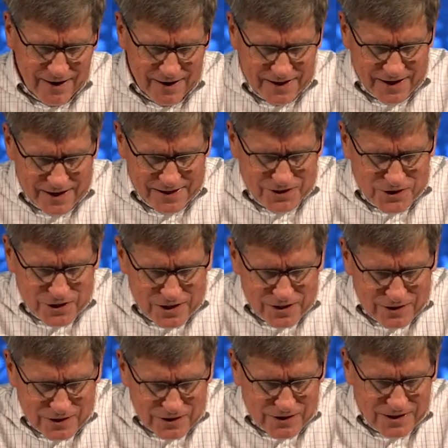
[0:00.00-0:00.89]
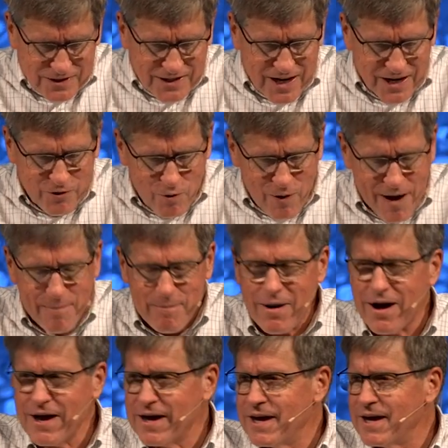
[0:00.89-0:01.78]
And yet Jesus says, Hey, grab
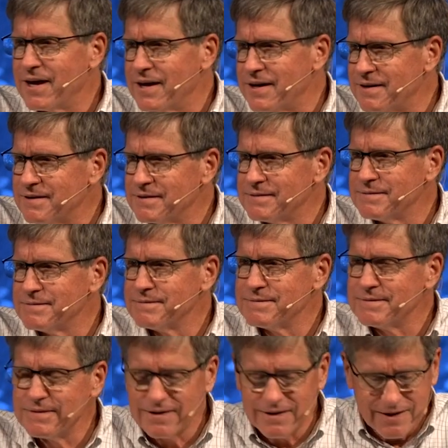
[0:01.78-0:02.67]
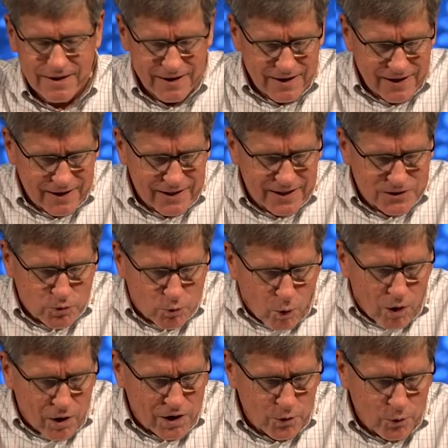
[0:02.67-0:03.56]
my hand and let's
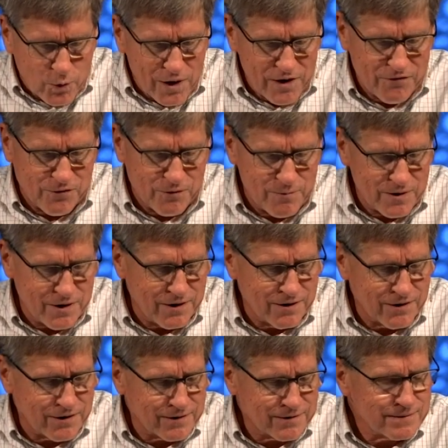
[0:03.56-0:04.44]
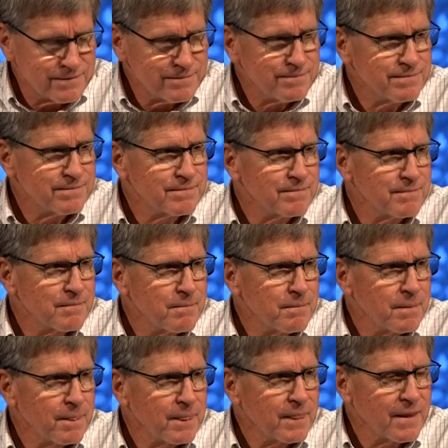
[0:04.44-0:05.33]
walk away from here.
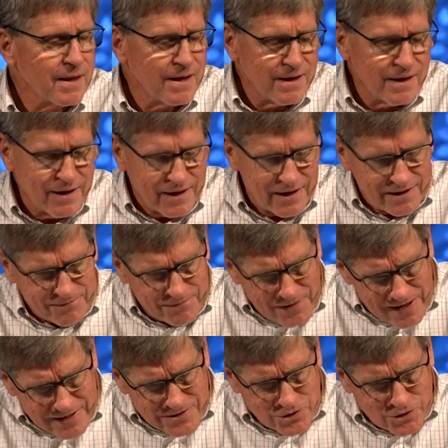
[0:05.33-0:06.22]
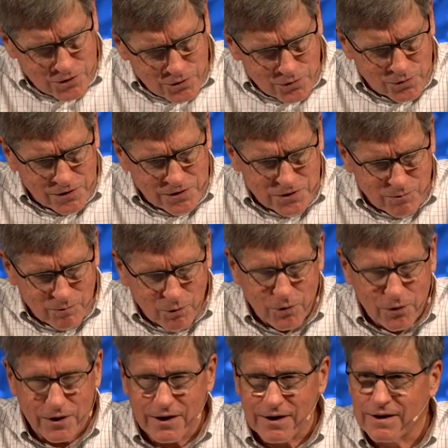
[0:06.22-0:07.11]
And if that's you this
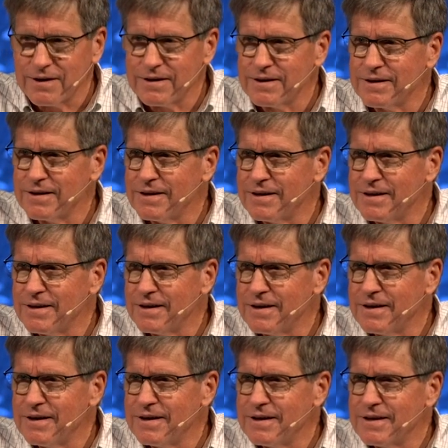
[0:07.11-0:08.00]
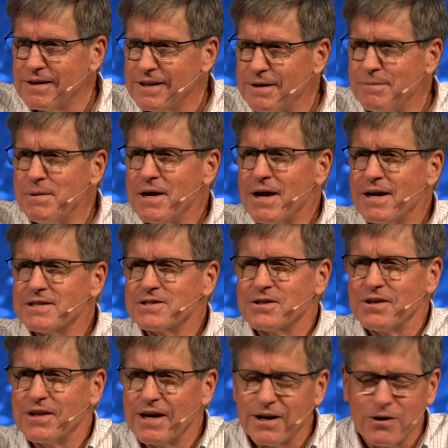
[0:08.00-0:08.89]
morning, let me
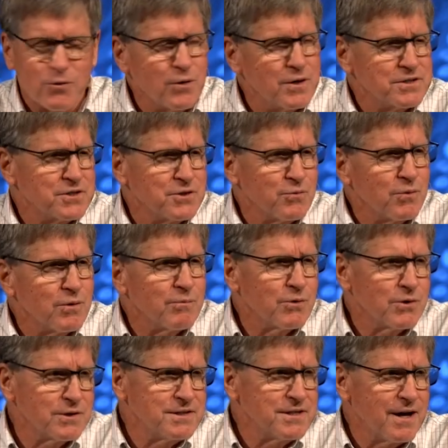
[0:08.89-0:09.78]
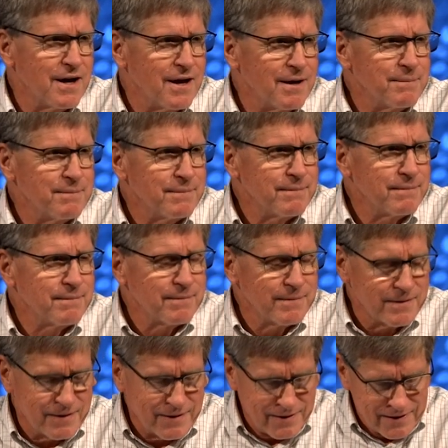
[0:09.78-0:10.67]
ask you that question one more time.
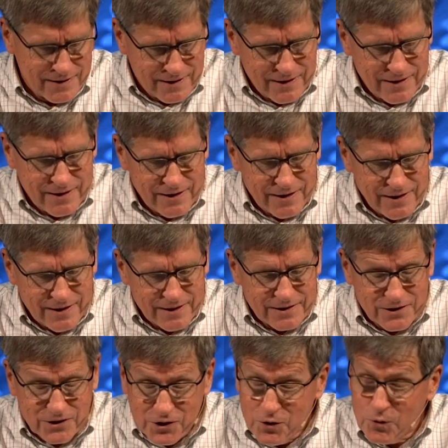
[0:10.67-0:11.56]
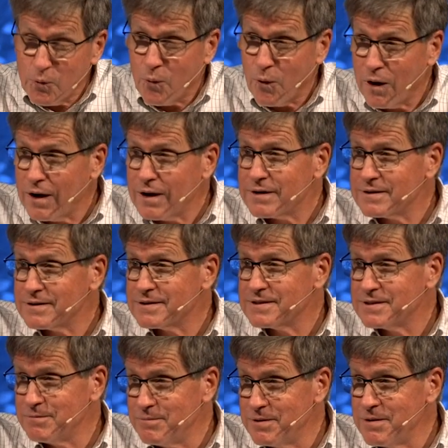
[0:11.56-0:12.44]
Do you want
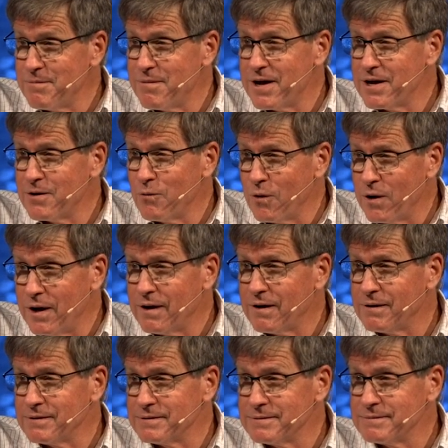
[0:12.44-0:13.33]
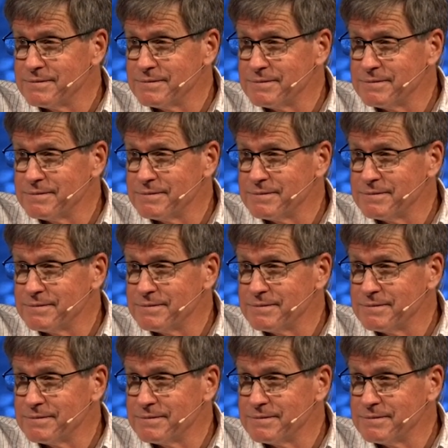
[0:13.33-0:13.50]
to be made well?